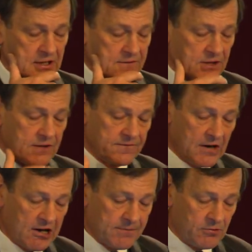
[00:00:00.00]
from the
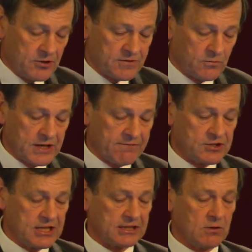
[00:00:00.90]
firing point of whatever
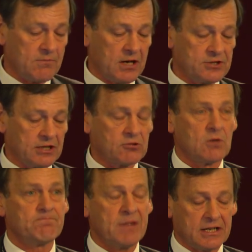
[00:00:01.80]
attack they were mounting through
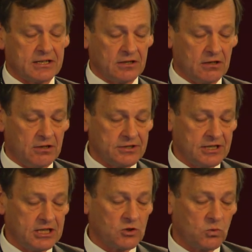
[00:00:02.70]
a backyard
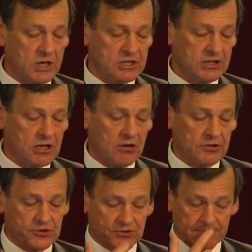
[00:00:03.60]
into a waiting car in
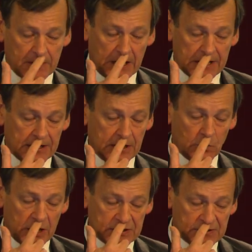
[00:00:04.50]
the street behind and then
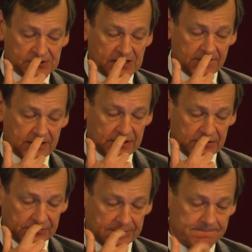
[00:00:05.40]
away to a safe
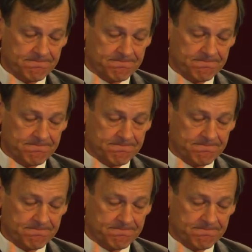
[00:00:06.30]
house.